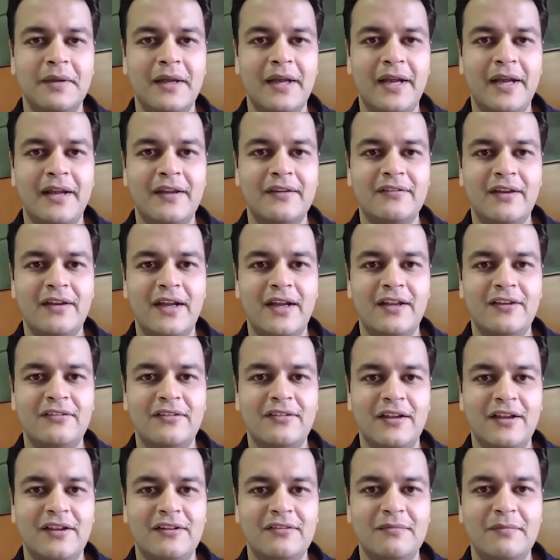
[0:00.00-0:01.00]

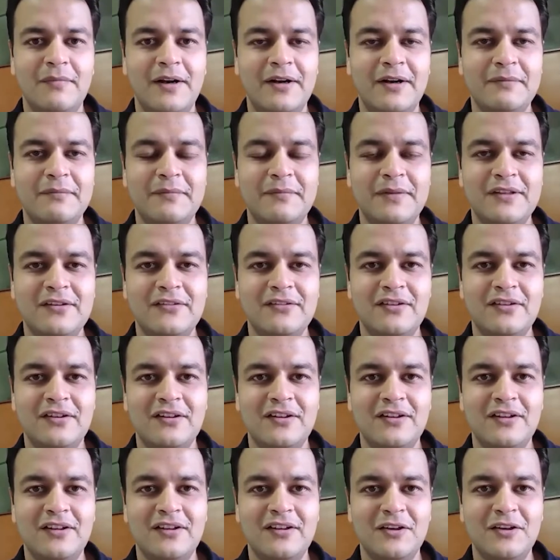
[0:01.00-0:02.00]
as Madam
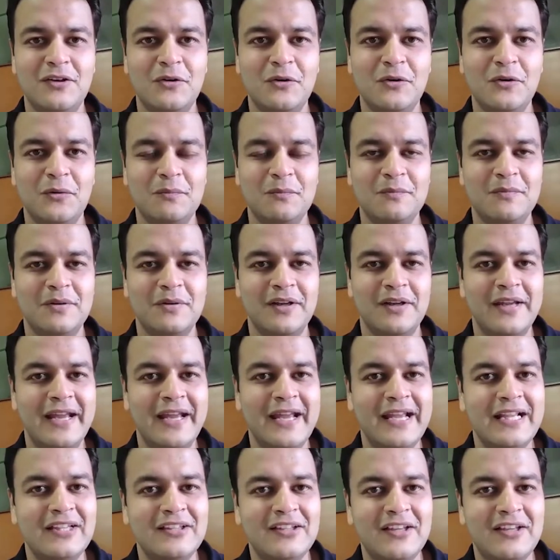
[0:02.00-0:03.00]
mentioned,
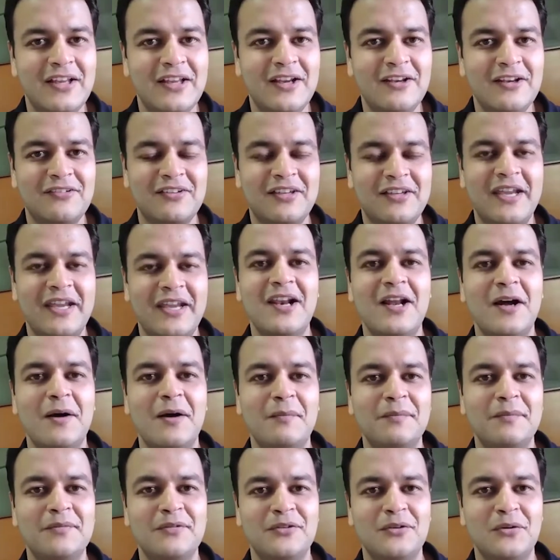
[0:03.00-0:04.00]
healthcare scale
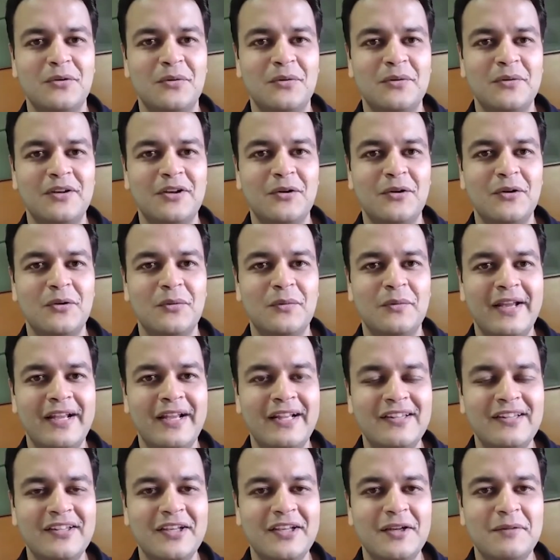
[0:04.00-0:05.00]
up. So
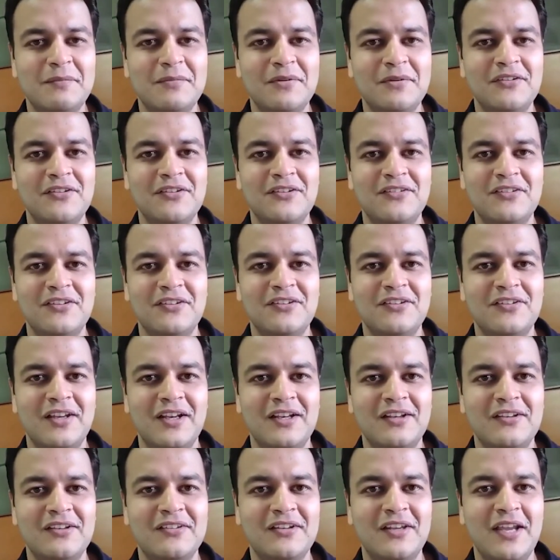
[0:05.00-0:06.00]
healthcare businesses
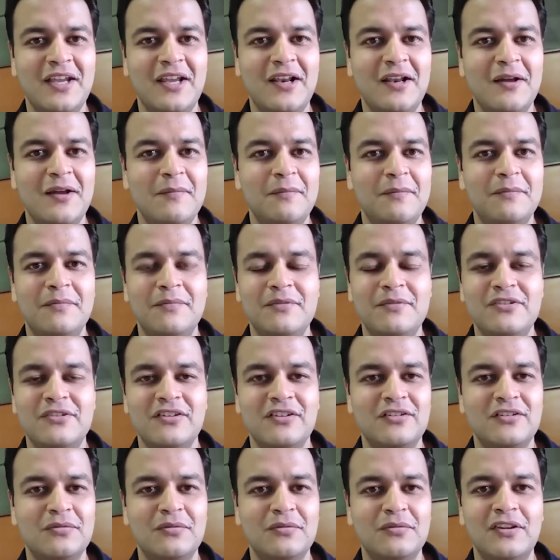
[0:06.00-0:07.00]
can scale up
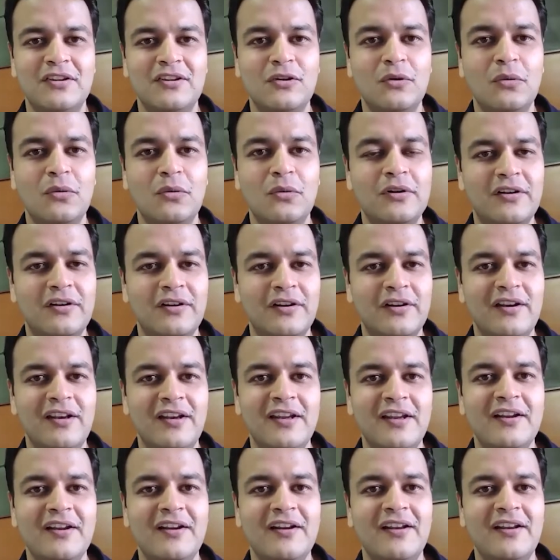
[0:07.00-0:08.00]
just with good
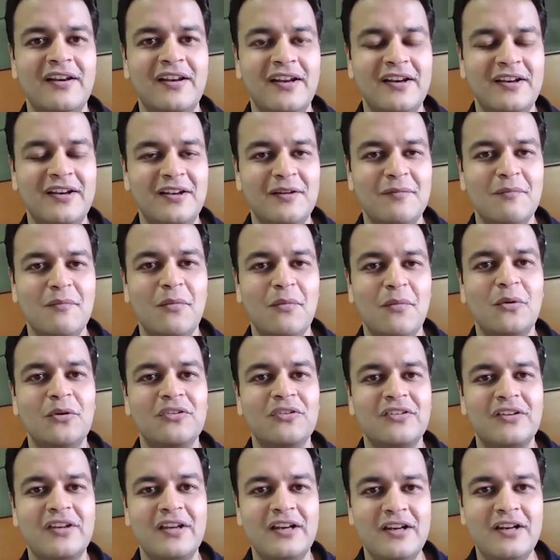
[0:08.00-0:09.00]
training, creating more
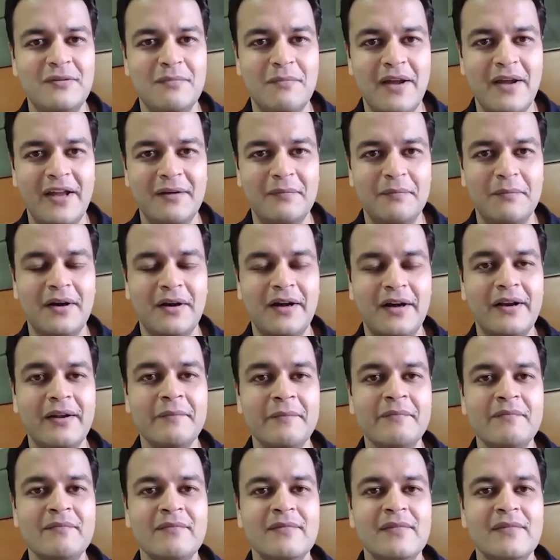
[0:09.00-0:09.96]
skilled manpower,